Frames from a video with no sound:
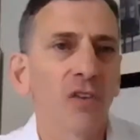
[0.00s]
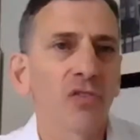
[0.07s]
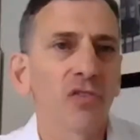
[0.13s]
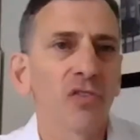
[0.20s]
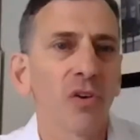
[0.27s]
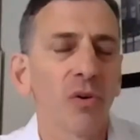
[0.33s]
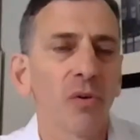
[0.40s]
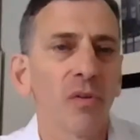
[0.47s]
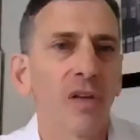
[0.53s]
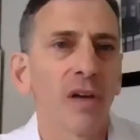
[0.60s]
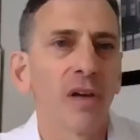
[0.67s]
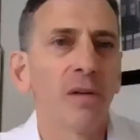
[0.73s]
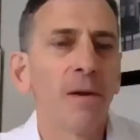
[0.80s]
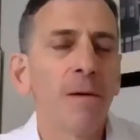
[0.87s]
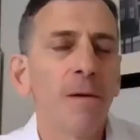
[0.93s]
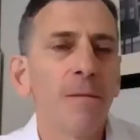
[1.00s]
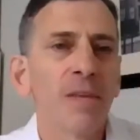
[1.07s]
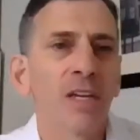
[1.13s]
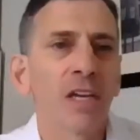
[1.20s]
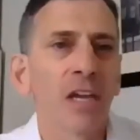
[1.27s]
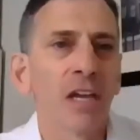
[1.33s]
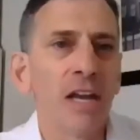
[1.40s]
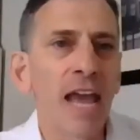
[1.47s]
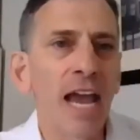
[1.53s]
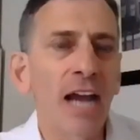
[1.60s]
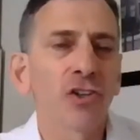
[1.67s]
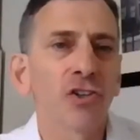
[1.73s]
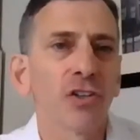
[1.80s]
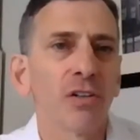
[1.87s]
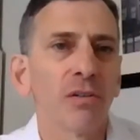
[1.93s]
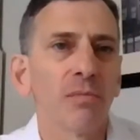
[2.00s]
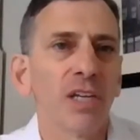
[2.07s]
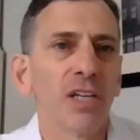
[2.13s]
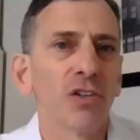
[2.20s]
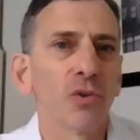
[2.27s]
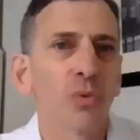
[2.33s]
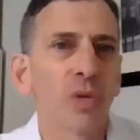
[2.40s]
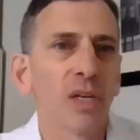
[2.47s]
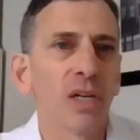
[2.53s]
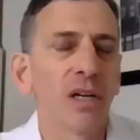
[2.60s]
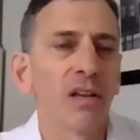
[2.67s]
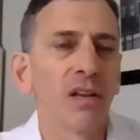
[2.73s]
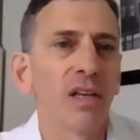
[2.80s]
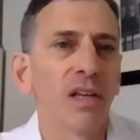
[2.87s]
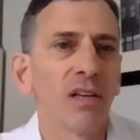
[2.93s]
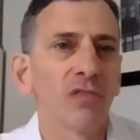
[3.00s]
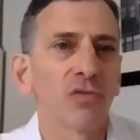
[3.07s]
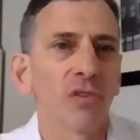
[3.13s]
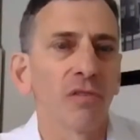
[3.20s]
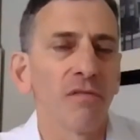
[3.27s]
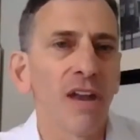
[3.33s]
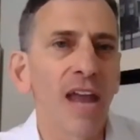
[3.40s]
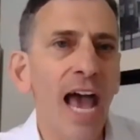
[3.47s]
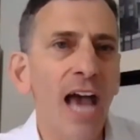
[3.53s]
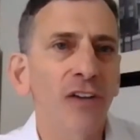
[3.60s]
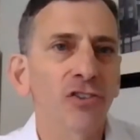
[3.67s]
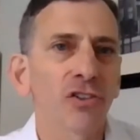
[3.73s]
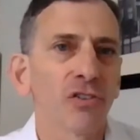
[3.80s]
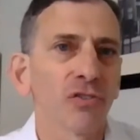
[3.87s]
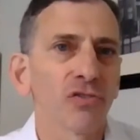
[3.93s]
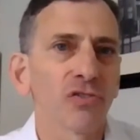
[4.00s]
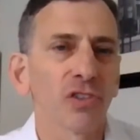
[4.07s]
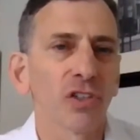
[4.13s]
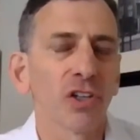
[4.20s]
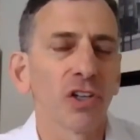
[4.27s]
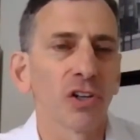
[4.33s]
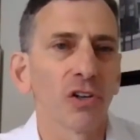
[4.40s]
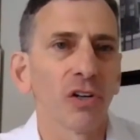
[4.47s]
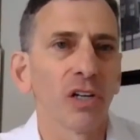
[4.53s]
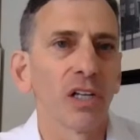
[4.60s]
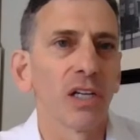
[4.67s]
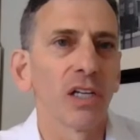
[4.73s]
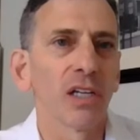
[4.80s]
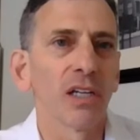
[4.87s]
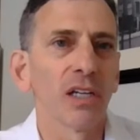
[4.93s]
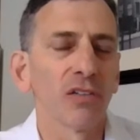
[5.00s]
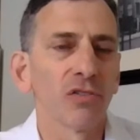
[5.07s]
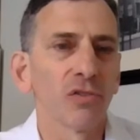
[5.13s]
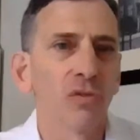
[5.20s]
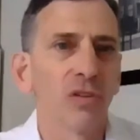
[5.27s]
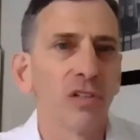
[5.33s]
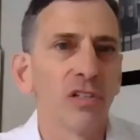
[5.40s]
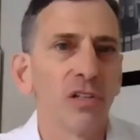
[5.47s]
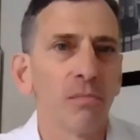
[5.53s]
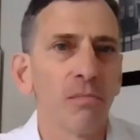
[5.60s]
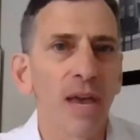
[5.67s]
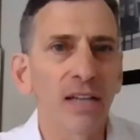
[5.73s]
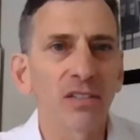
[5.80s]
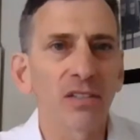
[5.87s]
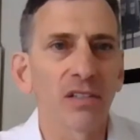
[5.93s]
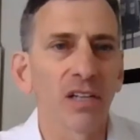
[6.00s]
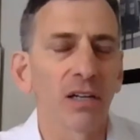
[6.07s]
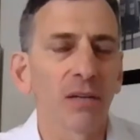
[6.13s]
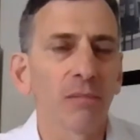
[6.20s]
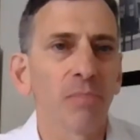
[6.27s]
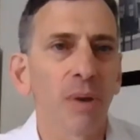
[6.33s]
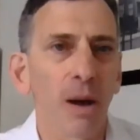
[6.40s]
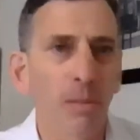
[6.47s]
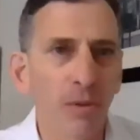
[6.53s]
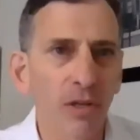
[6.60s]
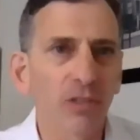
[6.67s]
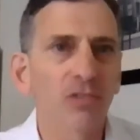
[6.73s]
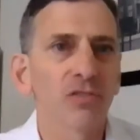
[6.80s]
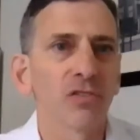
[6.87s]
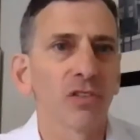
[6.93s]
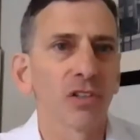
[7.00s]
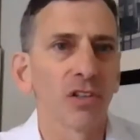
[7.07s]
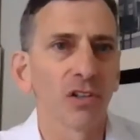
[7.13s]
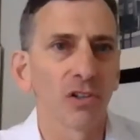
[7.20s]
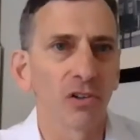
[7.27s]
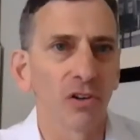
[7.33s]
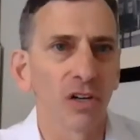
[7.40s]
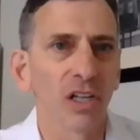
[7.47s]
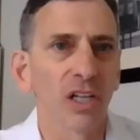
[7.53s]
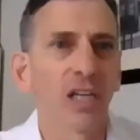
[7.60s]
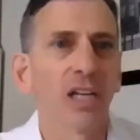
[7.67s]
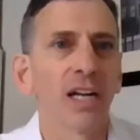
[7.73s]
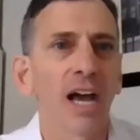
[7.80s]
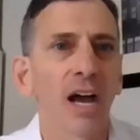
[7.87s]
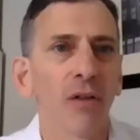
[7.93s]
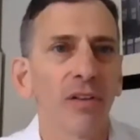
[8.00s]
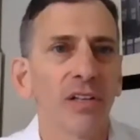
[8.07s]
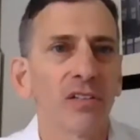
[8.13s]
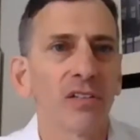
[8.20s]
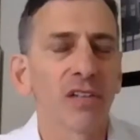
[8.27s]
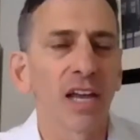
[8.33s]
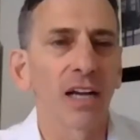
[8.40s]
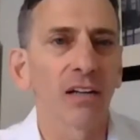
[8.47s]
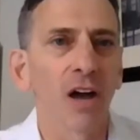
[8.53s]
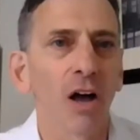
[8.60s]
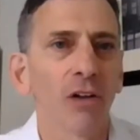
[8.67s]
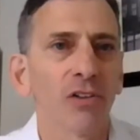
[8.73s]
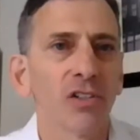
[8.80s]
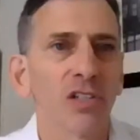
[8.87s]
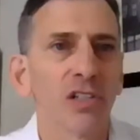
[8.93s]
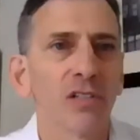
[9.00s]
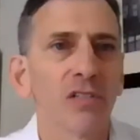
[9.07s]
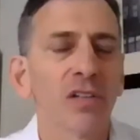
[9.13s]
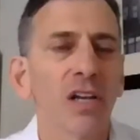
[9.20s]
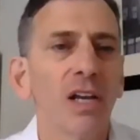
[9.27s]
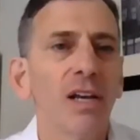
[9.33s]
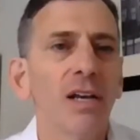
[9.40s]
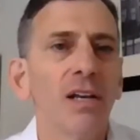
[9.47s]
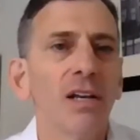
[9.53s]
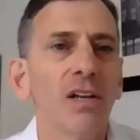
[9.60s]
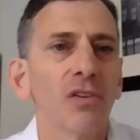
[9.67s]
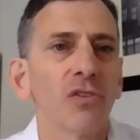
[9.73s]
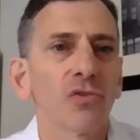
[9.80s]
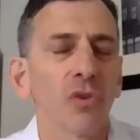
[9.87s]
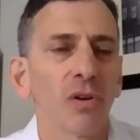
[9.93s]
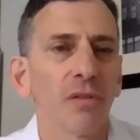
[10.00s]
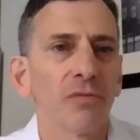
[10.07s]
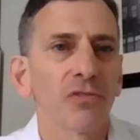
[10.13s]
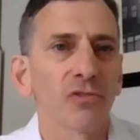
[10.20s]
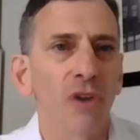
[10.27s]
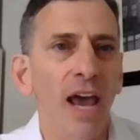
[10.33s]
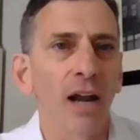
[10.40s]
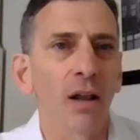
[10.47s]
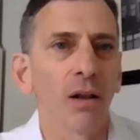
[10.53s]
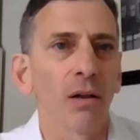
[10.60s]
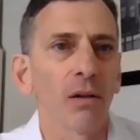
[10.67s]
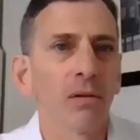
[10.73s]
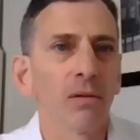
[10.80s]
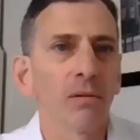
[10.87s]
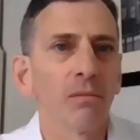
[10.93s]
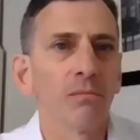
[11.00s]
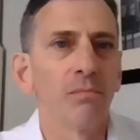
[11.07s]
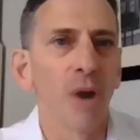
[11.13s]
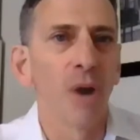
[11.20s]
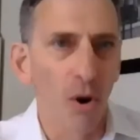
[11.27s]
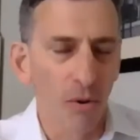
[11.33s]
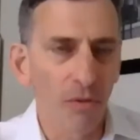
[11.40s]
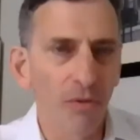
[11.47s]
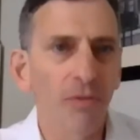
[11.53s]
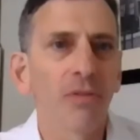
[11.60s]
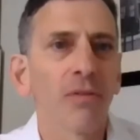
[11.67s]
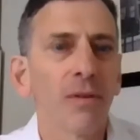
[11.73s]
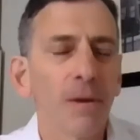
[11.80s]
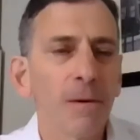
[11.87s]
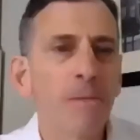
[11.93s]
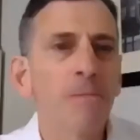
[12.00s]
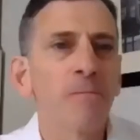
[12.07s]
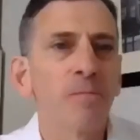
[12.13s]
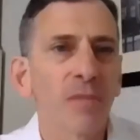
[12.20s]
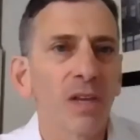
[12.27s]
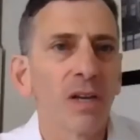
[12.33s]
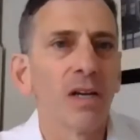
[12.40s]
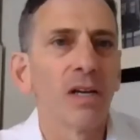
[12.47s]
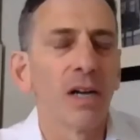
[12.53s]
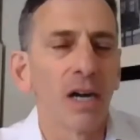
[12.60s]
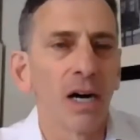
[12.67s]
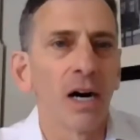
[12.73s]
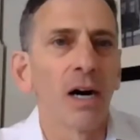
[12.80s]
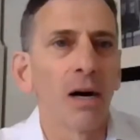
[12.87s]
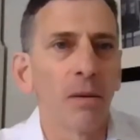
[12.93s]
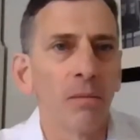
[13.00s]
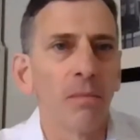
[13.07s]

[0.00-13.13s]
also the connection between the sort of national security into the domestic public security and how these technologies sort of straddle both. yeah